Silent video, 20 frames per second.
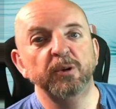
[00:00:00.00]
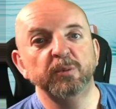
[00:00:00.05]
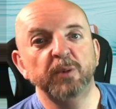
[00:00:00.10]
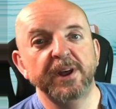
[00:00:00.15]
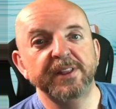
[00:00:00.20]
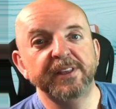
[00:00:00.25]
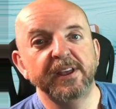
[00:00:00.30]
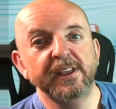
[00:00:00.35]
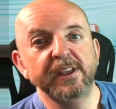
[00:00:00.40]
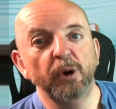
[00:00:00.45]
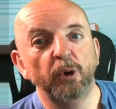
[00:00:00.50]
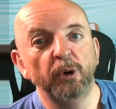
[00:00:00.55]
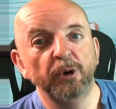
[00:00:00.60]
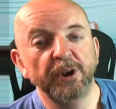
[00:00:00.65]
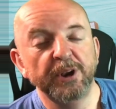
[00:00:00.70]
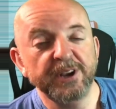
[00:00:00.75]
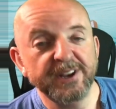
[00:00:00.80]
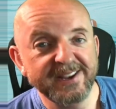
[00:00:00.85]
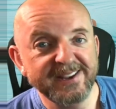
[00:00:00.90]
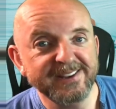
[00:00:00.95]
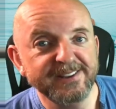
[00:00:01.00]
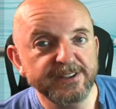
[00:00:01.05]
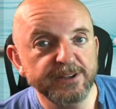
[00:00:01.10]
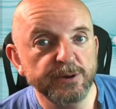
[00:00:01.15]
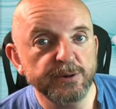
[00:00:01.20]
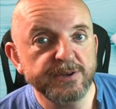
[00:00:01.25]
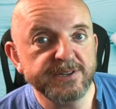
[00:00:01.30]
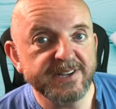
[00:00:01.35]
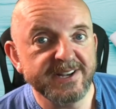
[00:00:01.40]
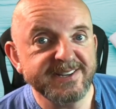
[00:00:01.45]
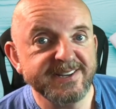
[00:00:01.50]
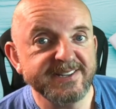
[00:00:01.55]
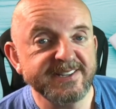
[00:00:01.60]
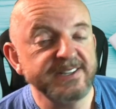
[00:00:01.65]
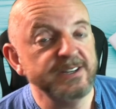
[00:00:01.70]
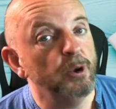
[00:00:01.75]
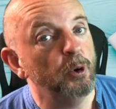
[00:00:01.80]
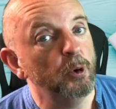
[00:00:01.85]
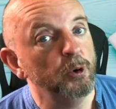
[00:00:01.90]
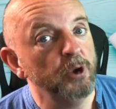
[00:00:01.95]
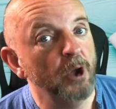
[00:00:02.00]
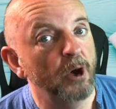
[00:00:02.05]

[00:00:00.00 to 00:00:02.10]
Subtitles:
on whether you're an EU citizen or